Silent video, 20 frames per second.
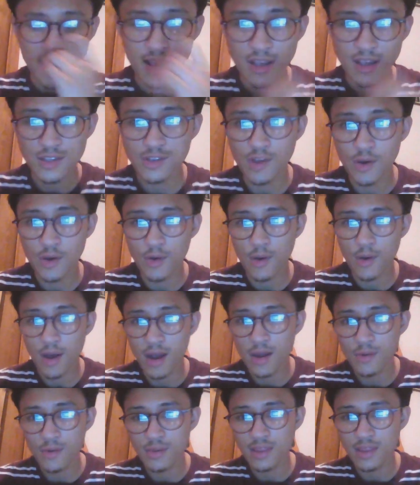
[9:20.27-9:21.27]
So
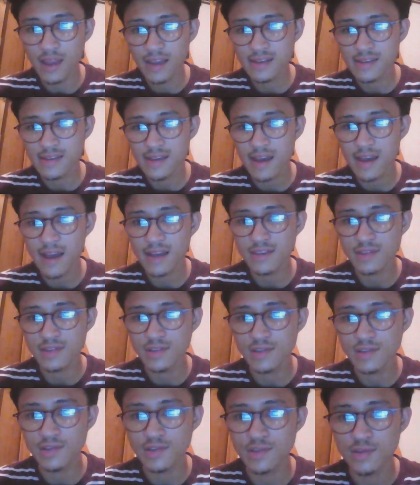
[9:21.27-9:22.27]
I would like to ask
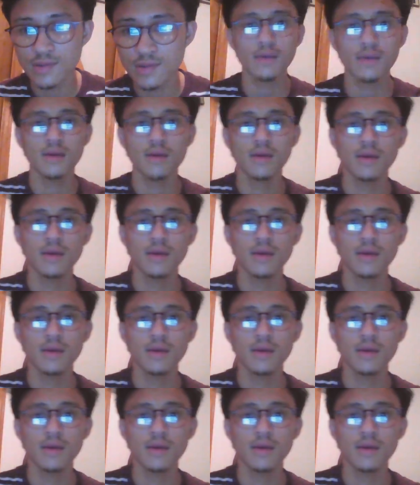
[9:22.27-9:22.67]
the students,